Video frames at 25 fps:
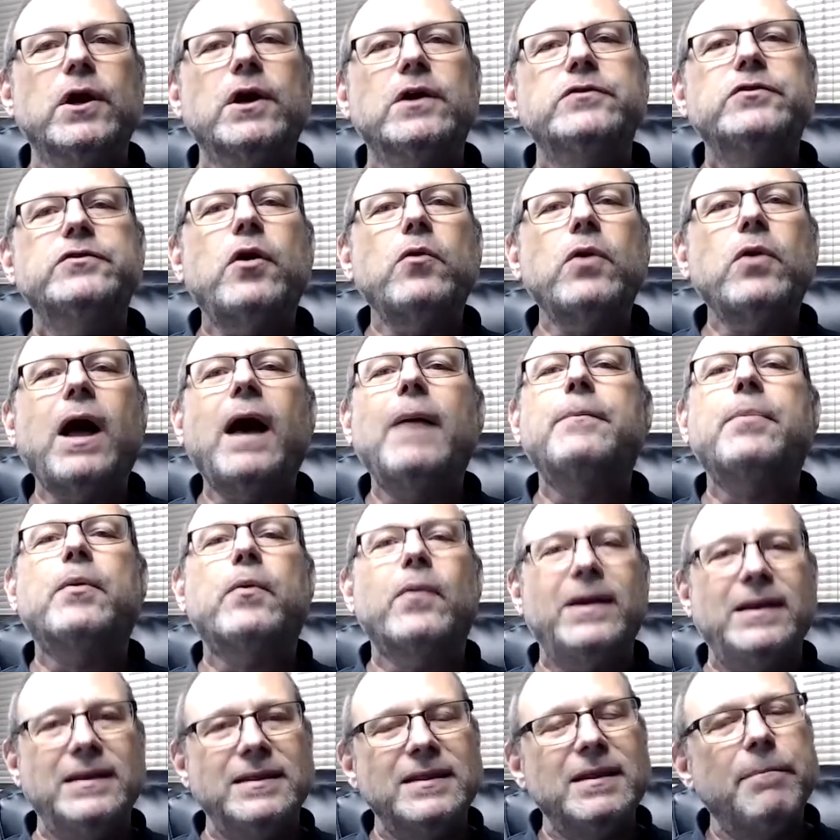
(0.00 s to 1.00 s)
Don't
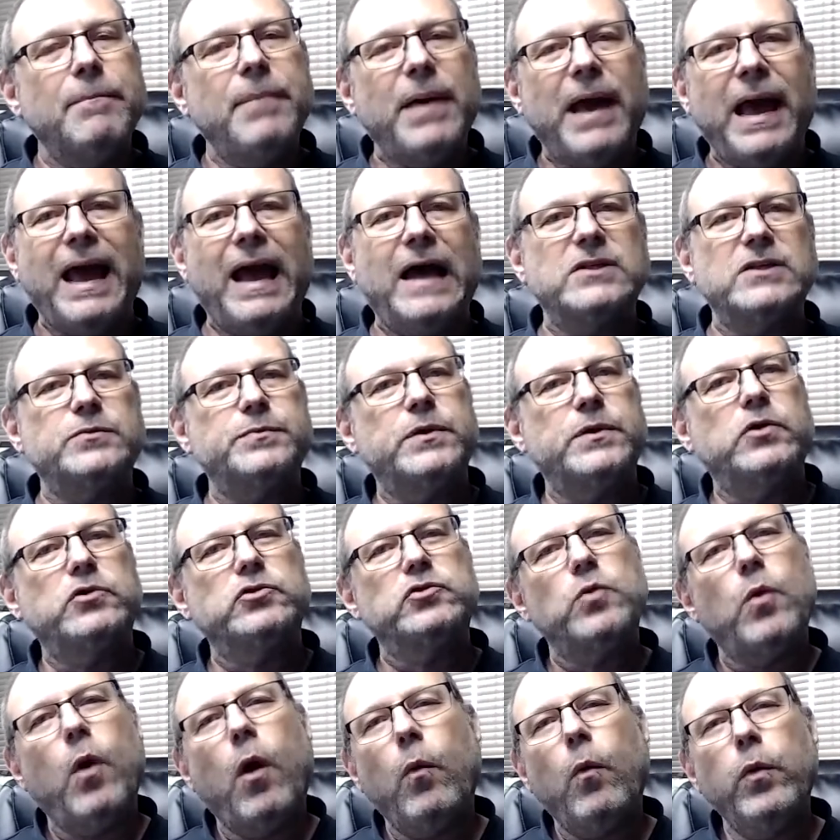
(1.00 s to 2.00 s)
operate in the past, because
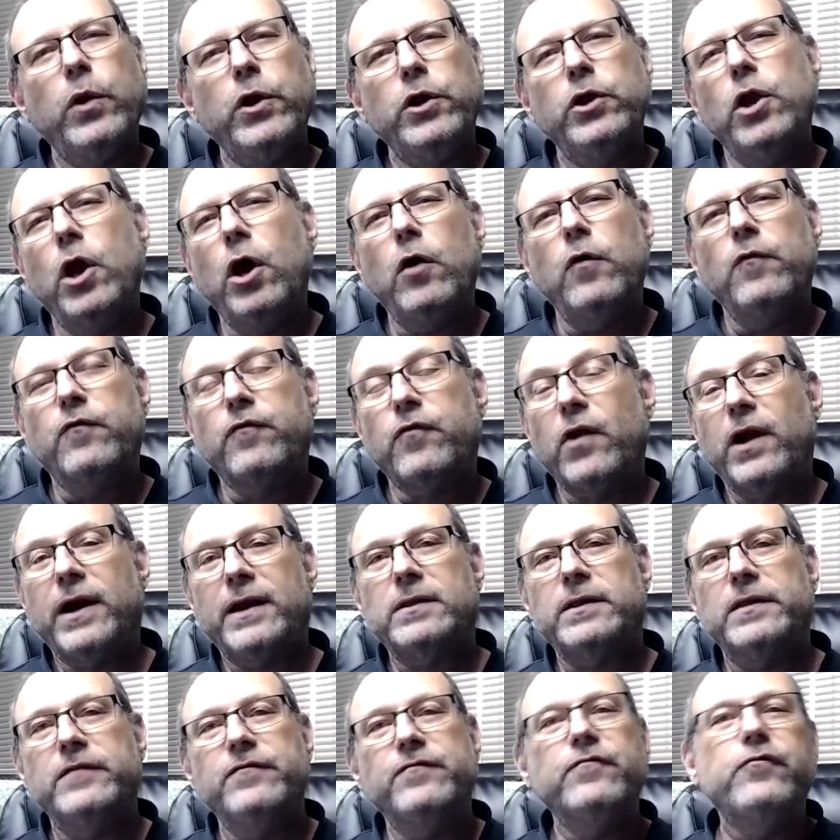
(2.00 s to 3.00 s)
what we know, frankly,